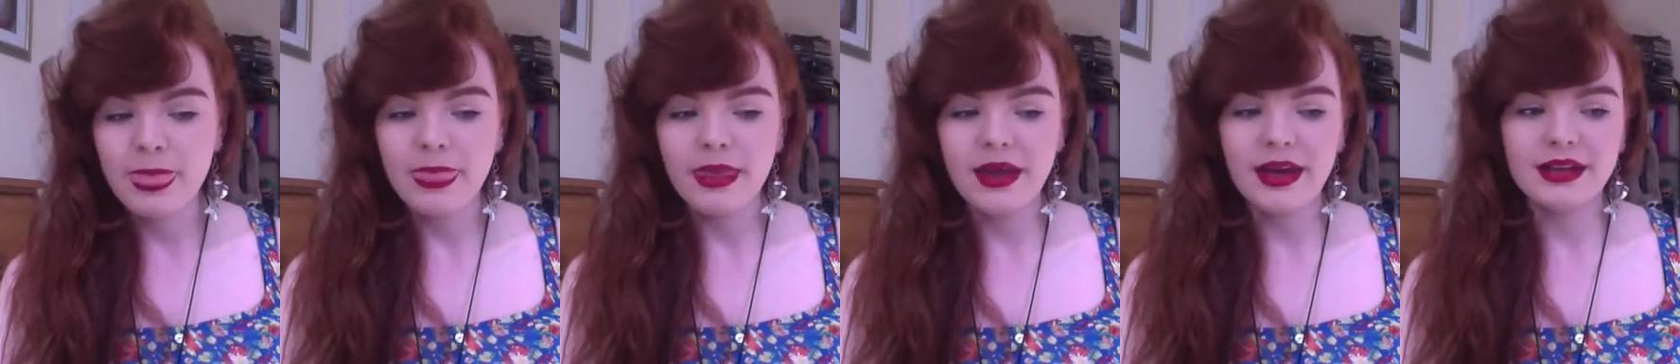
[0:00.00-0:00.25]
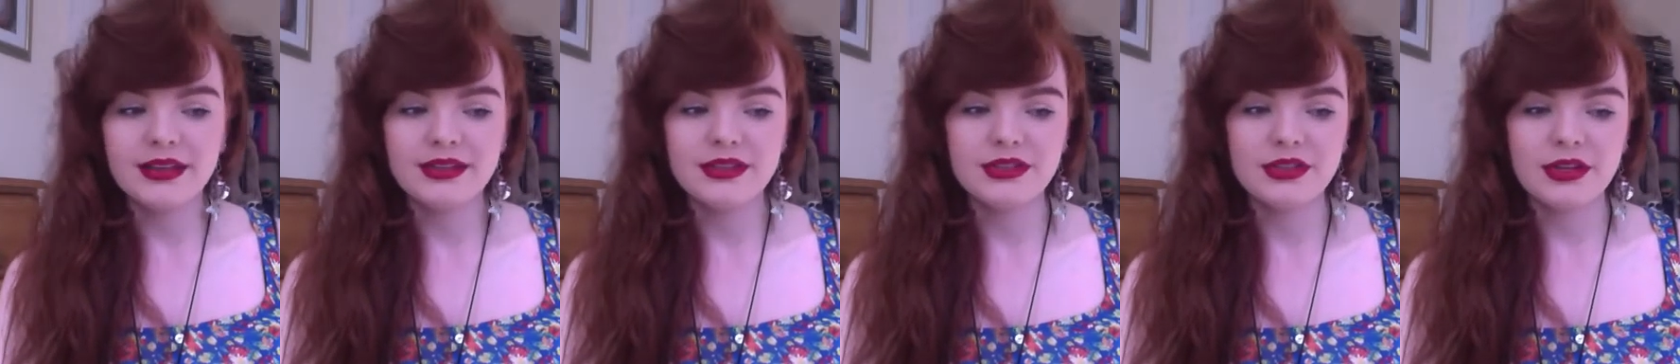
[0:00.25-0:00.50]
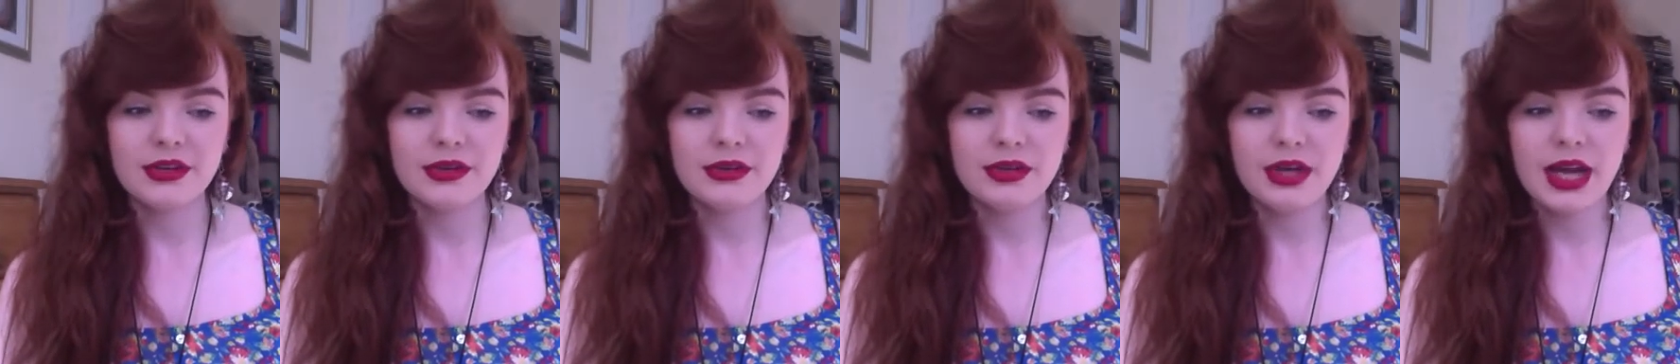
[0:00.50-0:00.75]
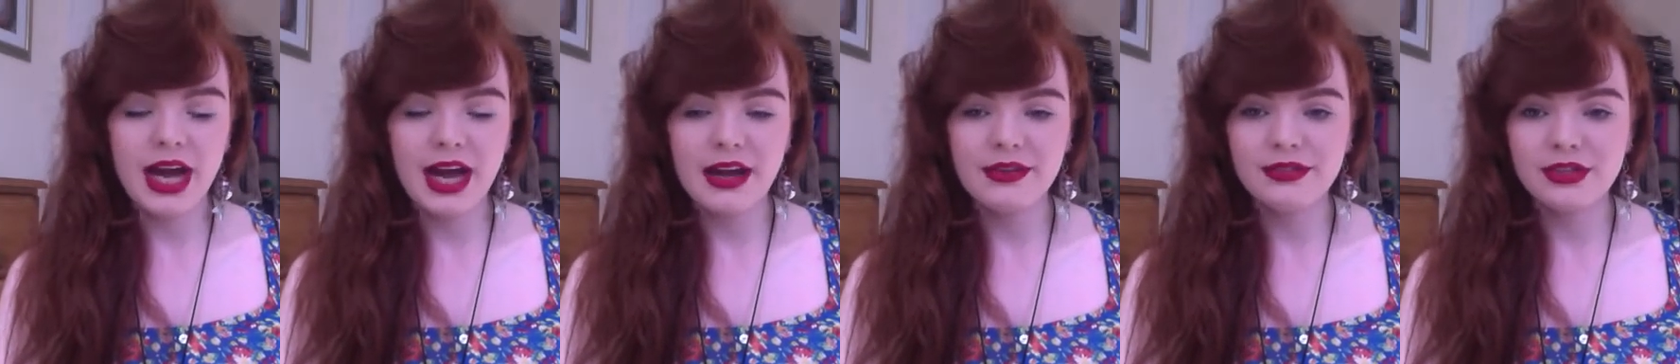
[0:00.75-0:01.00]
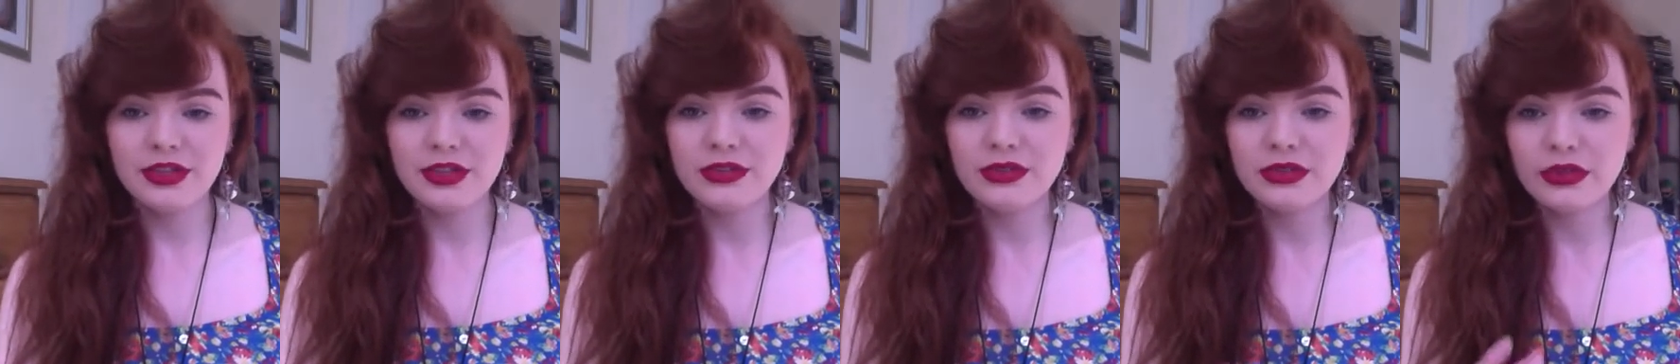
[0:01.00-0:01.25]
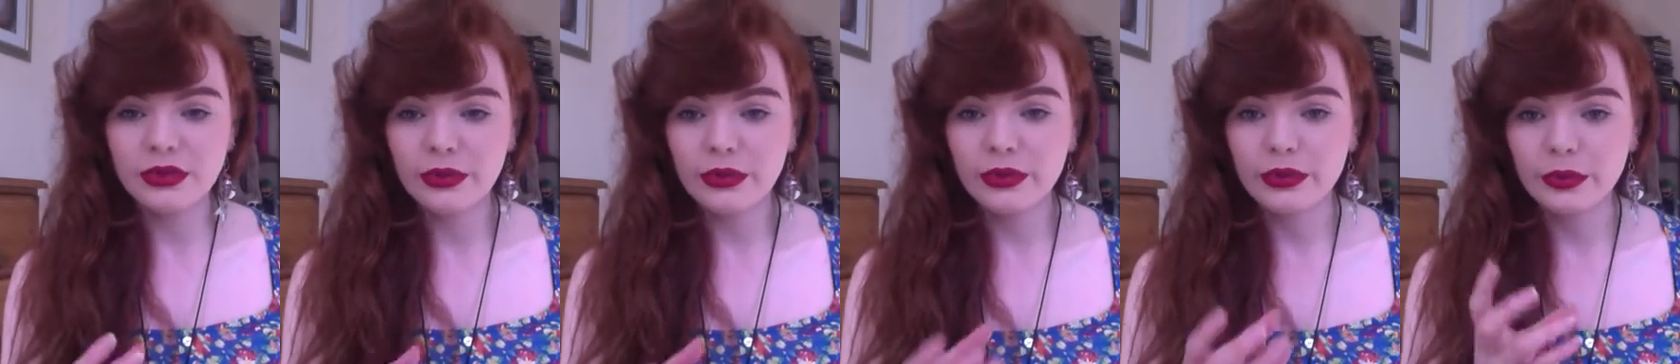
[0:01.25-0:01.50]
and so you have to use
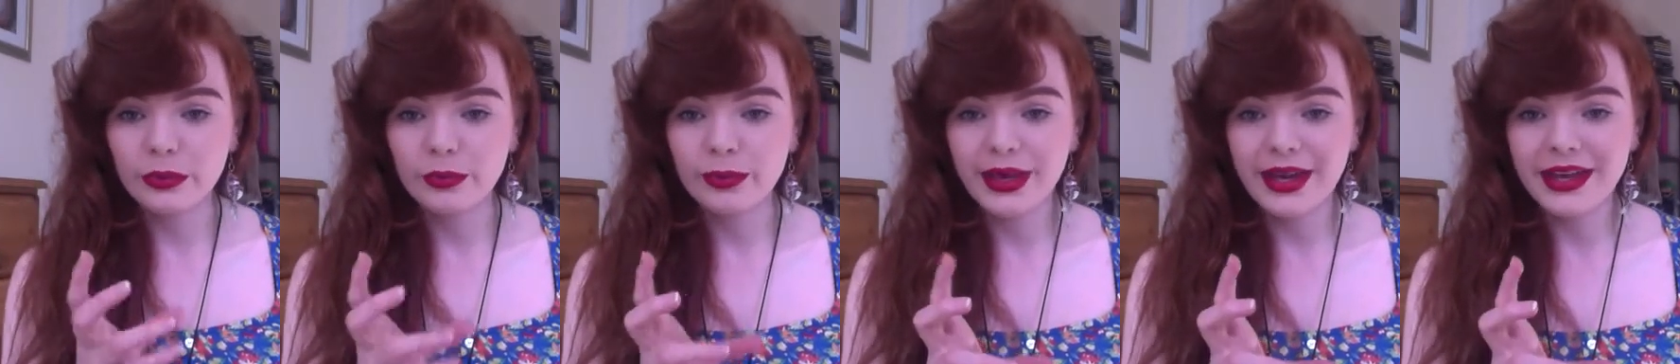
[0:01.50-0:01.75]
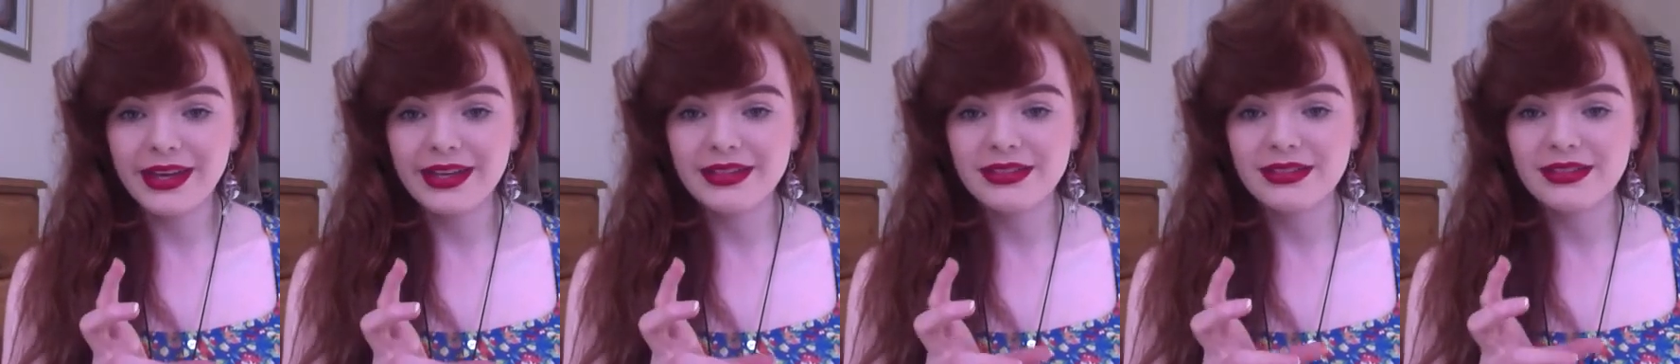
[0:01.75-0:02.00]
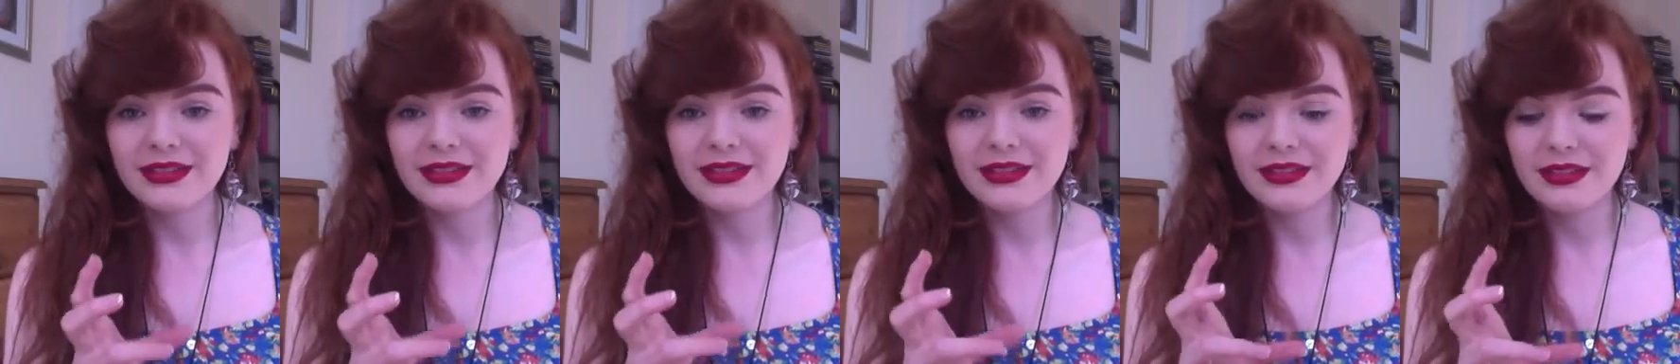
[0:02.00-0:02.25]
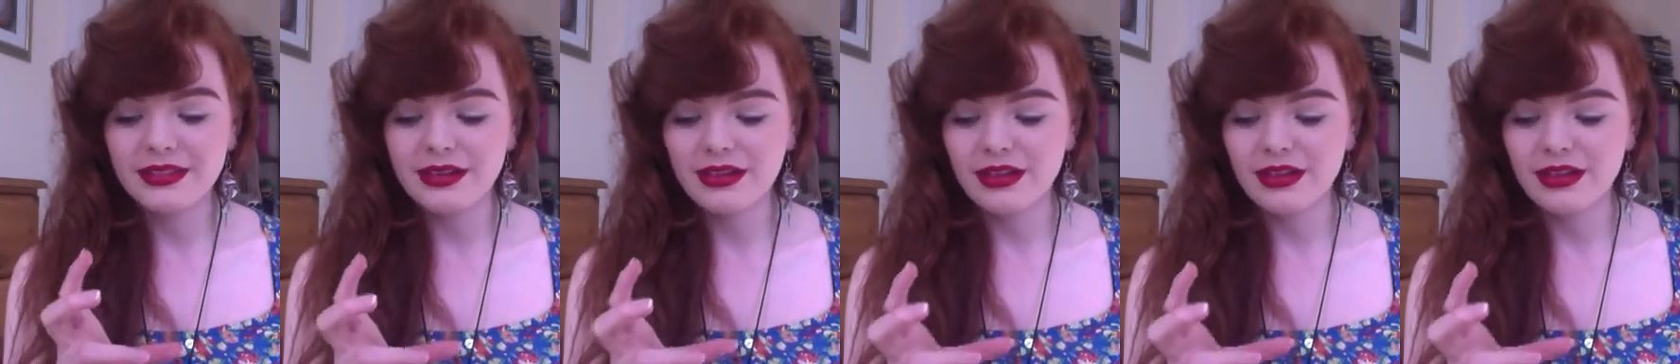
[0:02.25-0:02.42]
an oil based